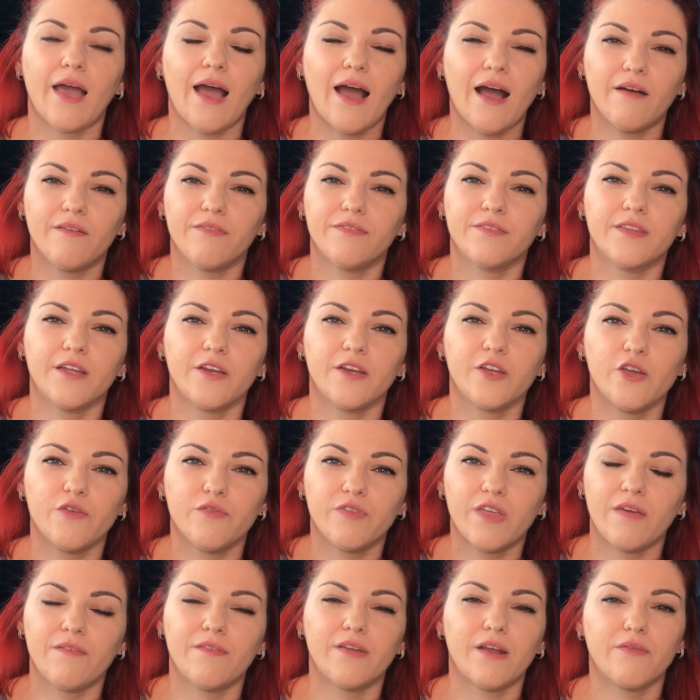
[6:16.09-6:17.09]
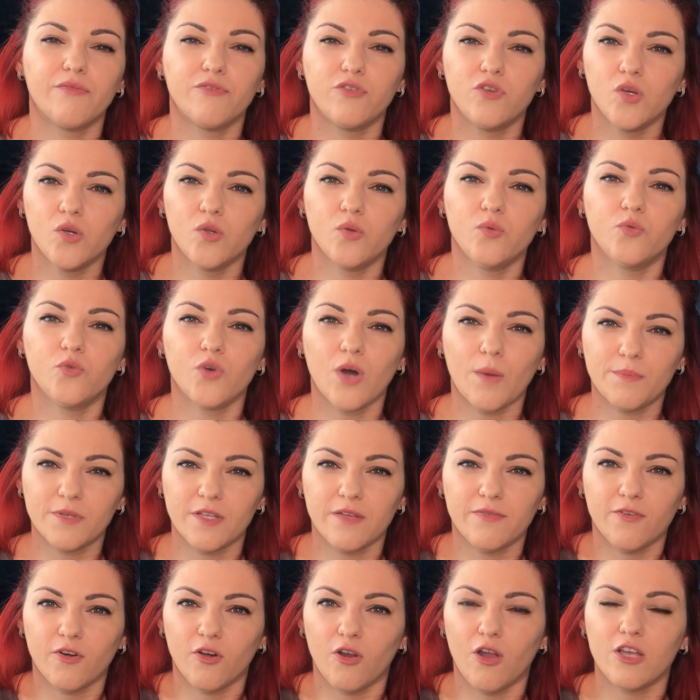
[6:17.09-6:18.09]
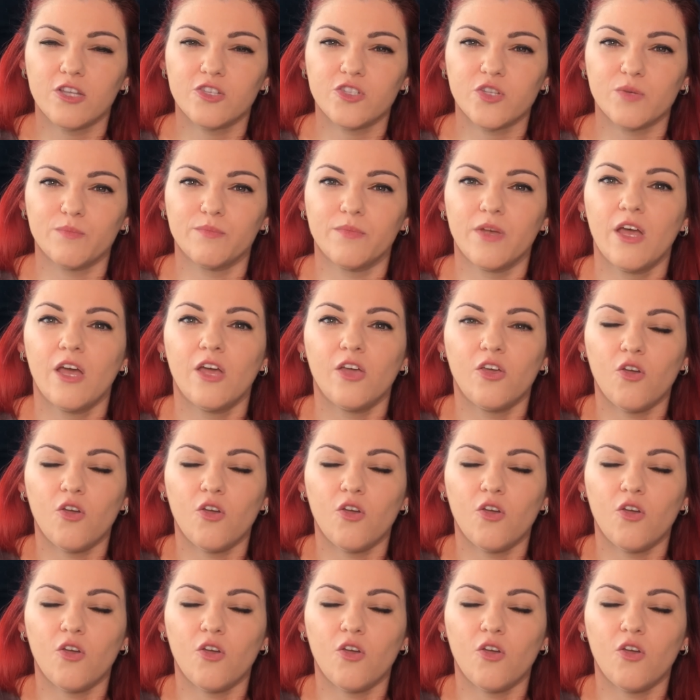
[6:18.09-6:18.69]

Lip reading: after you've given a few drops of colostrum,